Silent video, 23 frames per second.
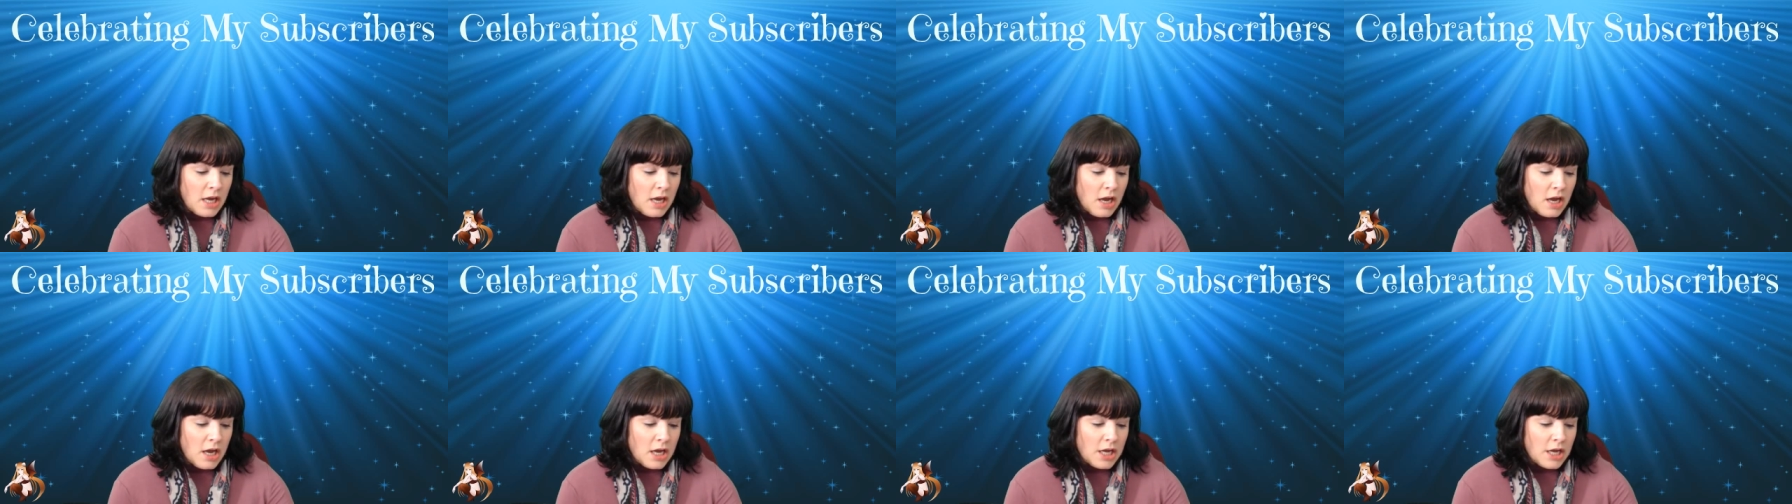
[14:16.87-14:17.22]

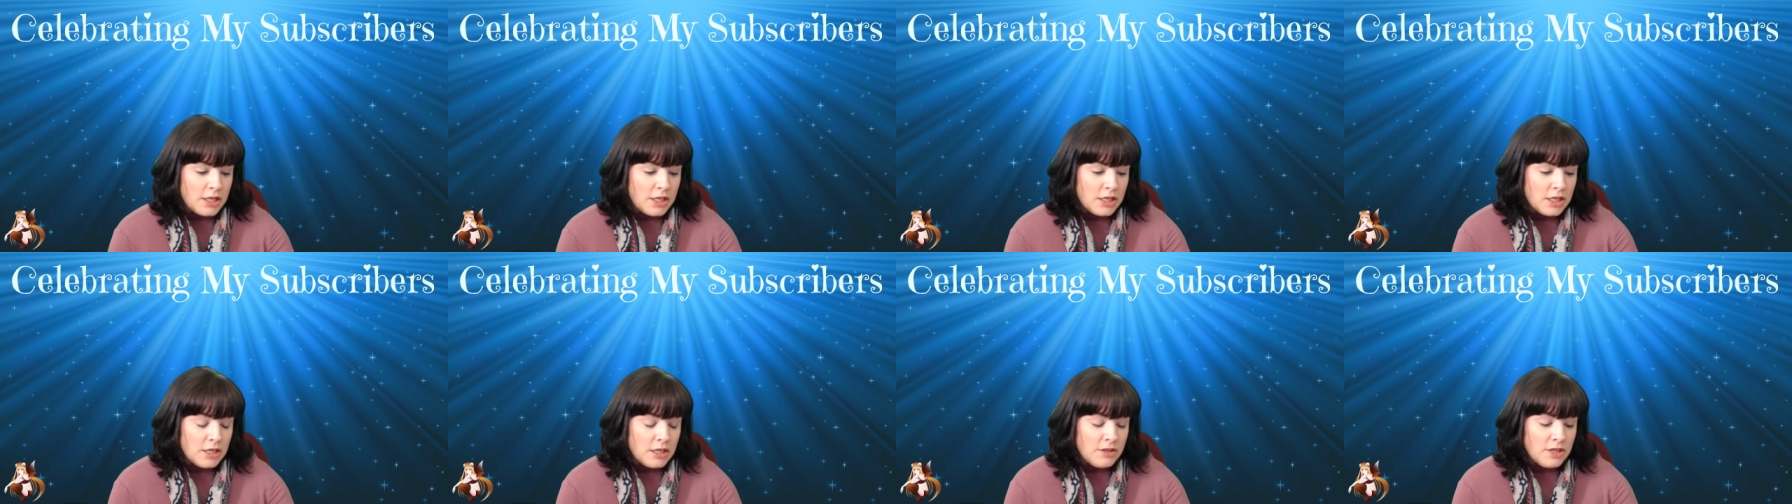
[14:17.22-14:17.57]

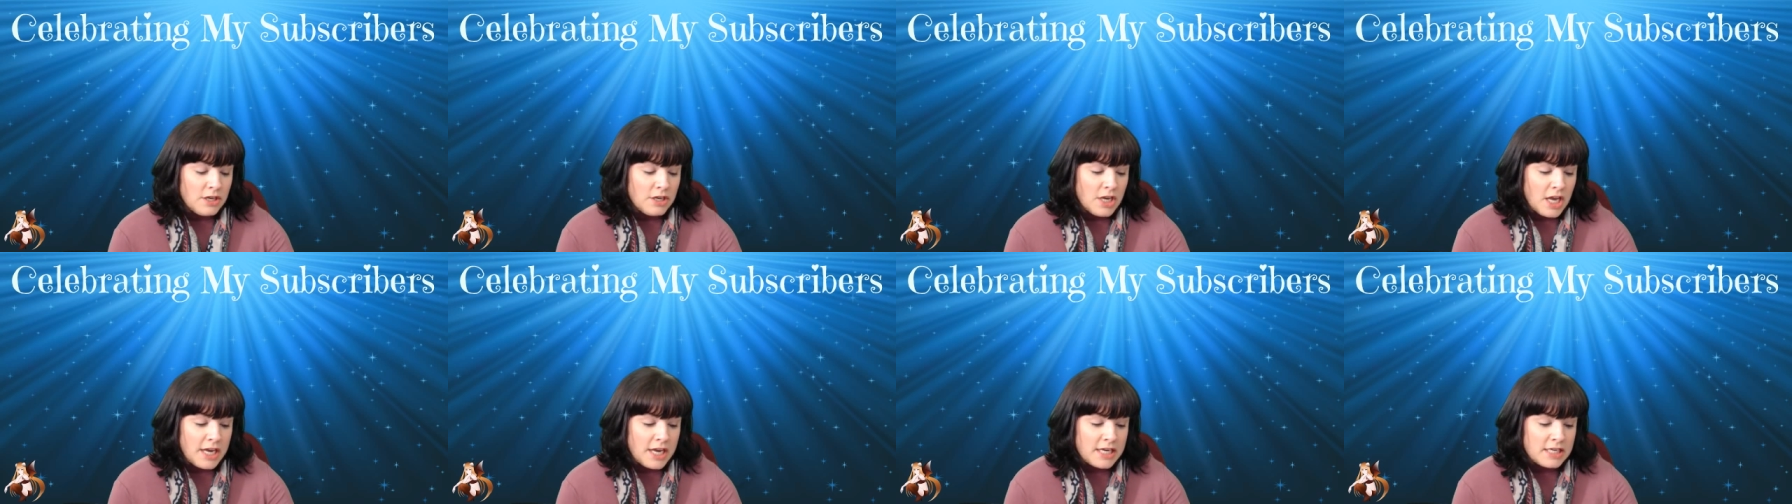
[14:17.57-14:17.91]
on the
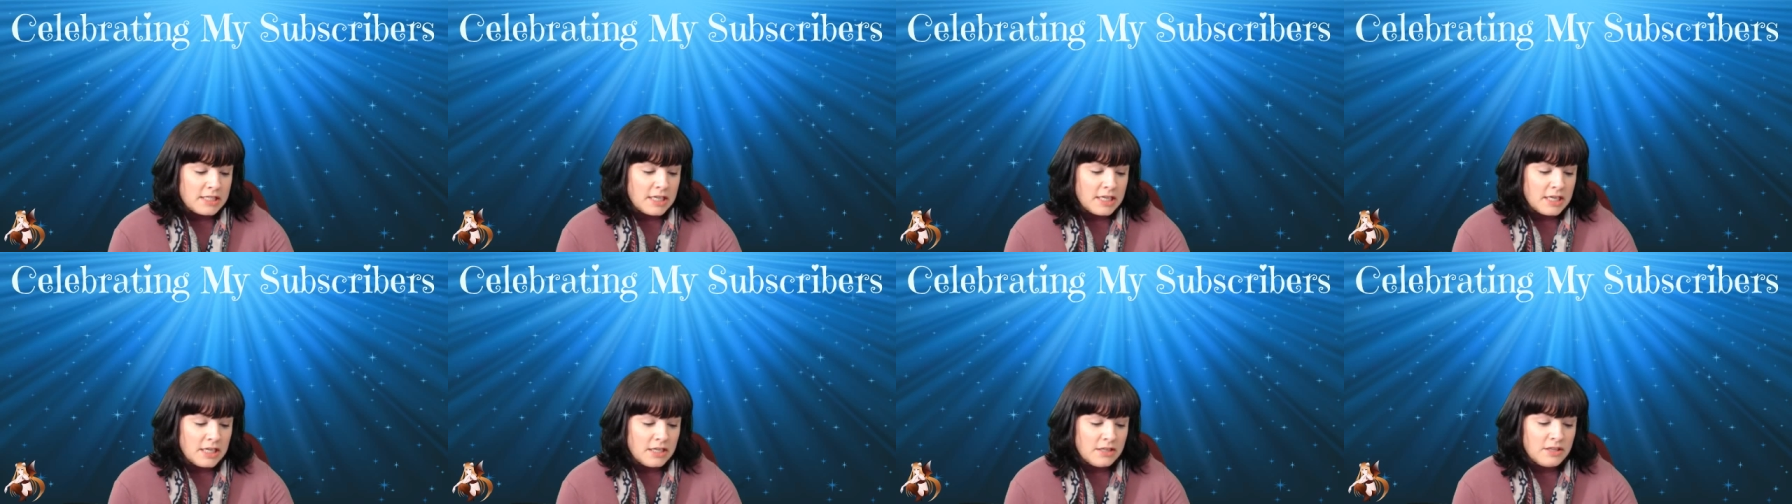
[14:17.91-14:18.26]

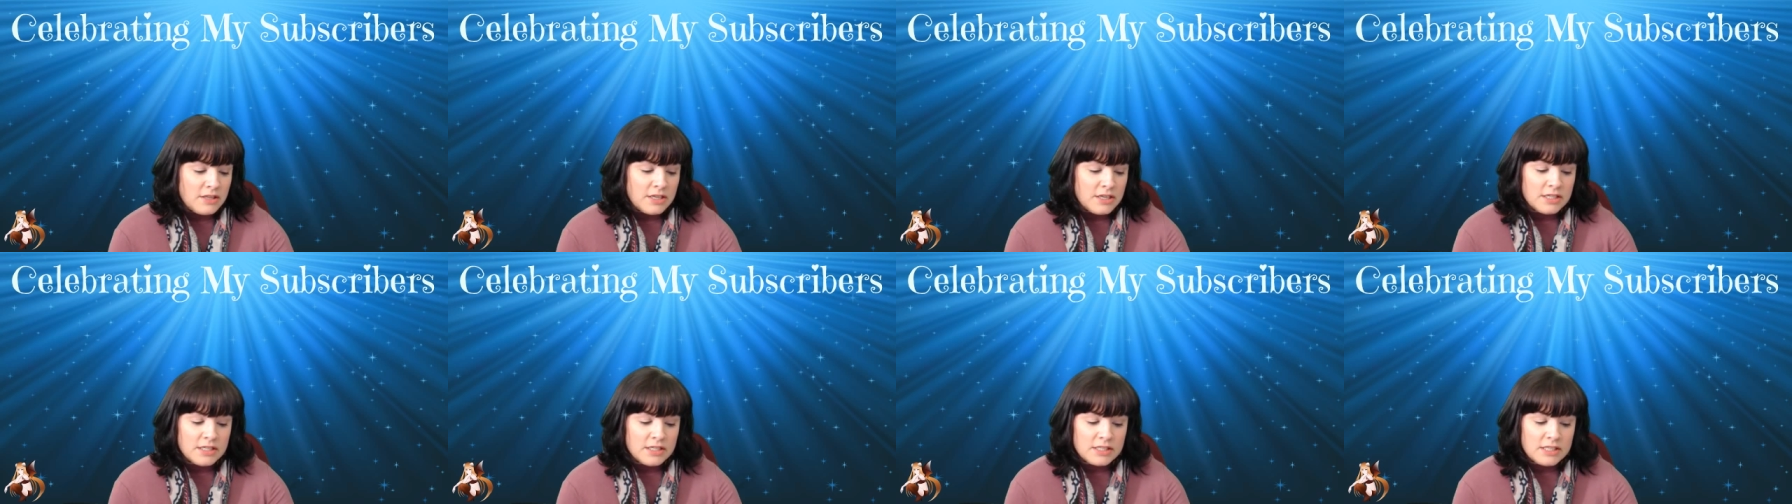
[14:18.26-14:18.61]
19th
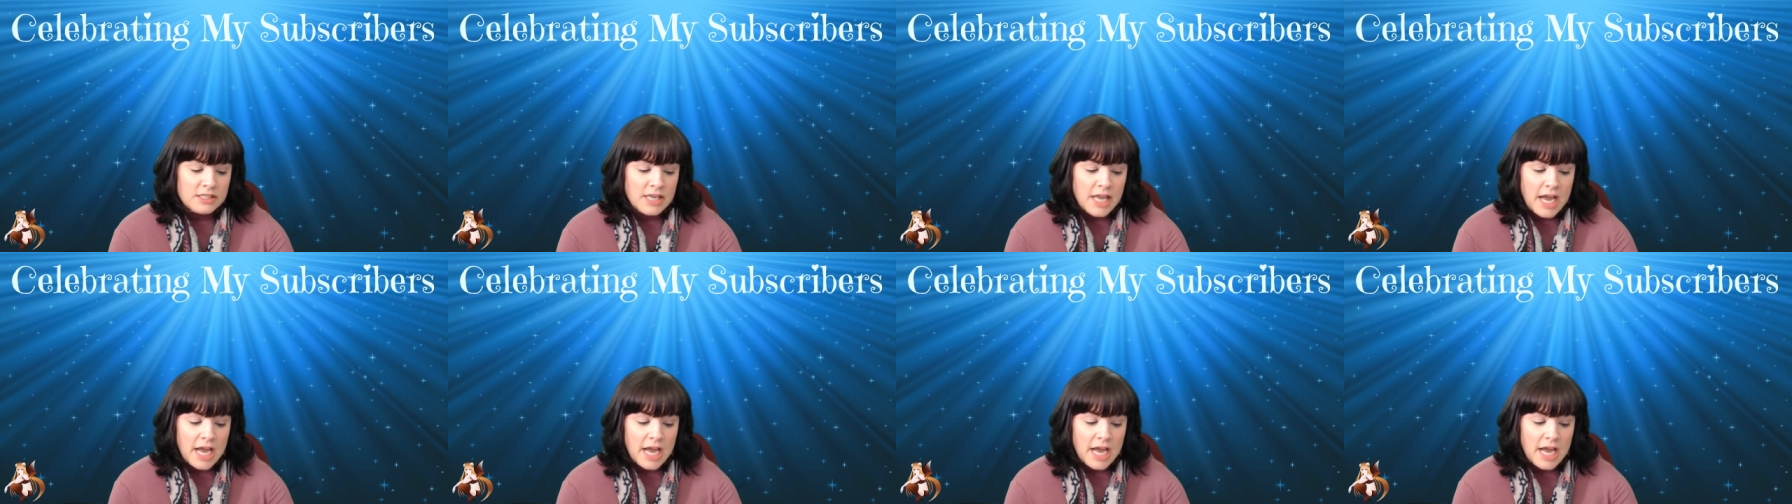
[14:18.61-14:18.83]
is